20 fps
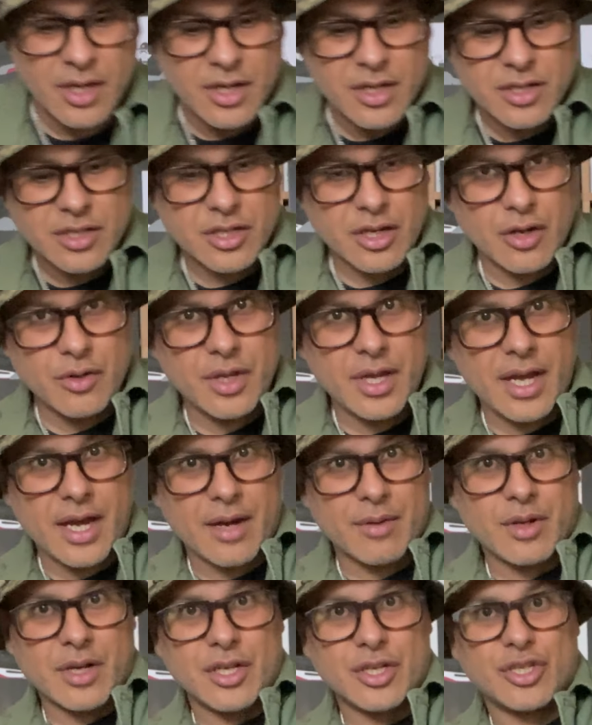So, yeah,
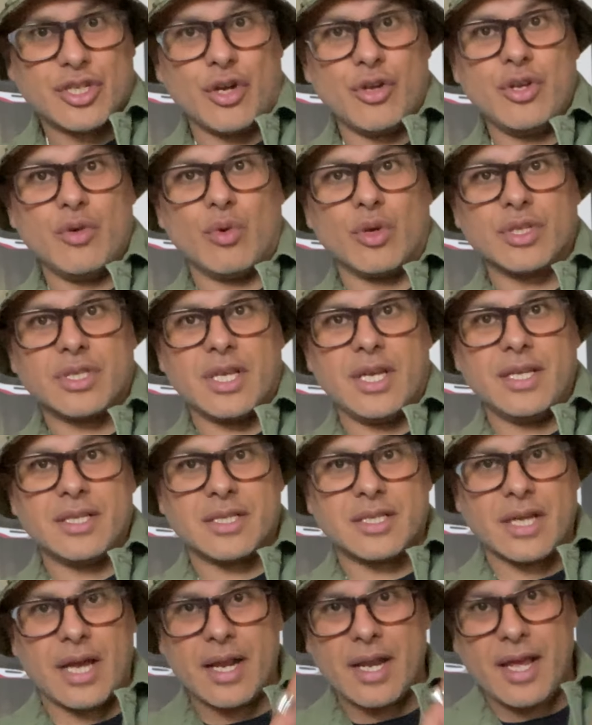I'm going to show you what's
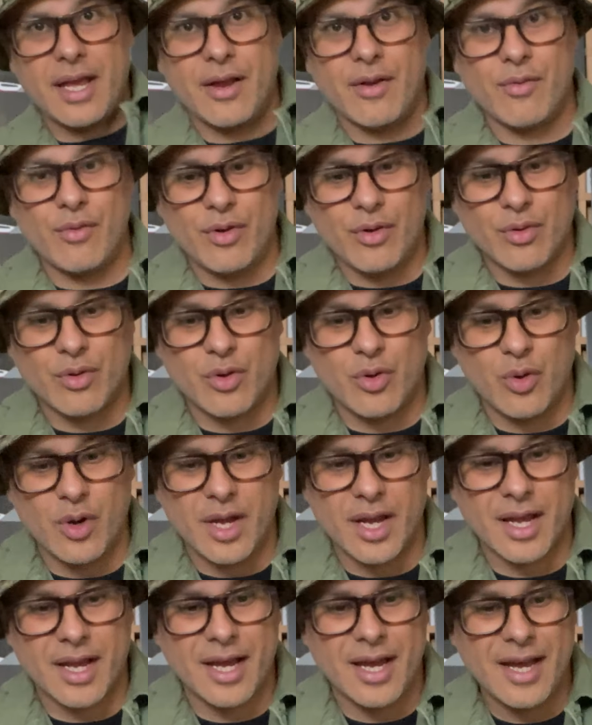inside here real
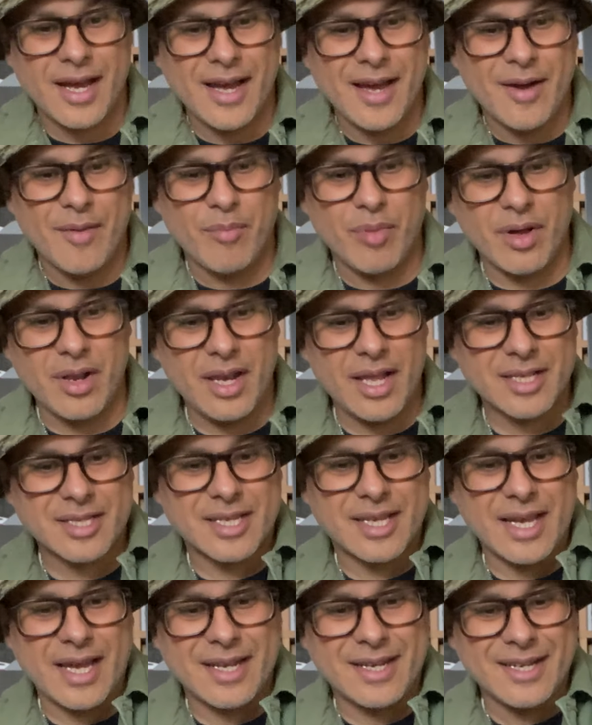quick, but let's
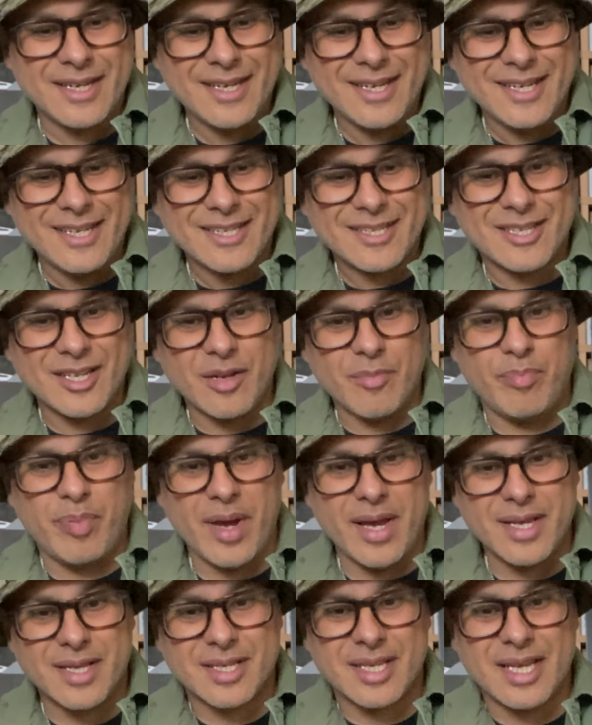get to the
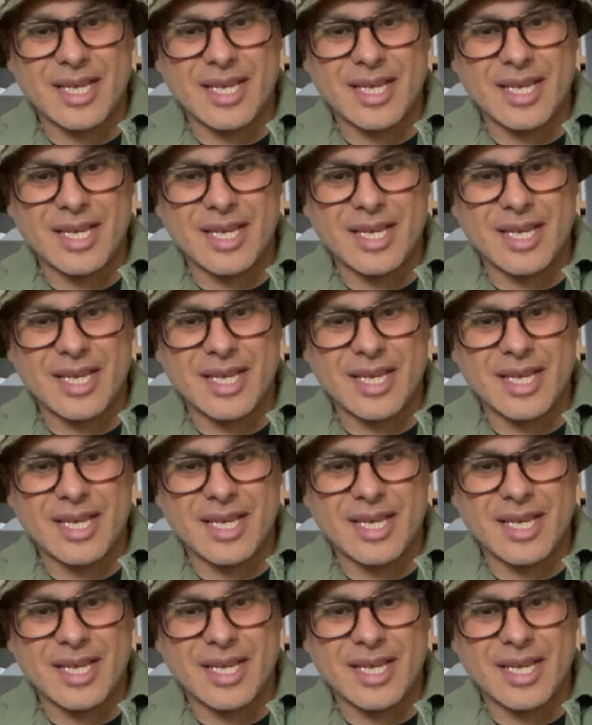base.